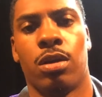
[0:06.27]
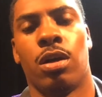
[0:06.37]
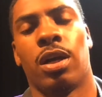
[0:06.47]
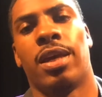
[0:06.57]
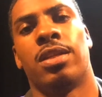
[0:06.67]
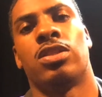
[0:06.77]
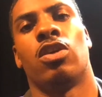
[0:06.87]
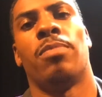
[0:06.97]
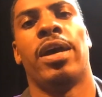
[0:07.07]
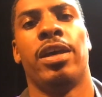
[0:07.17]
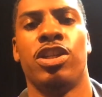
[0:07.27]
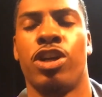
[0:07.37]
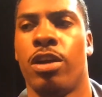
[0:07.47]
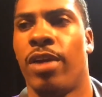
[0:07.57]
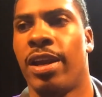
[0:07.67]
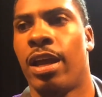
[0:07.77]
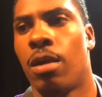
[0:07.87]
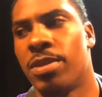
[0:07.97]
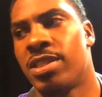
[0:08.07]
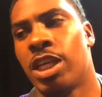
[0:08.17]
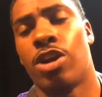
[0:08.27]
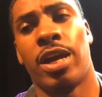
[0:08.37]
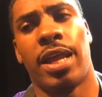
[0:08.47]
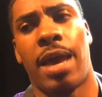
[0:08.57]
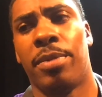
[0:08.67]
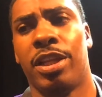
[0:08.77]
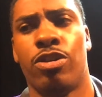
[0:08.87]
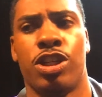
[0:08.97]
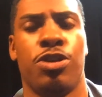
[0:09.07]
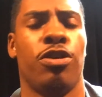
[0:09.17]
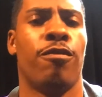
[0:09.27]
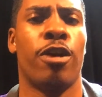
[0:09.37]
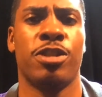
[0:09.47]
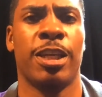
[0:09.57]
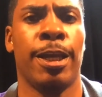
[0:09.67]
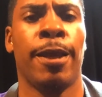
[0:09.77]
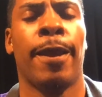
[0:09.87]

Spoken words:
Again, so my end journey right now, I'm a senior at Abilene Christian University.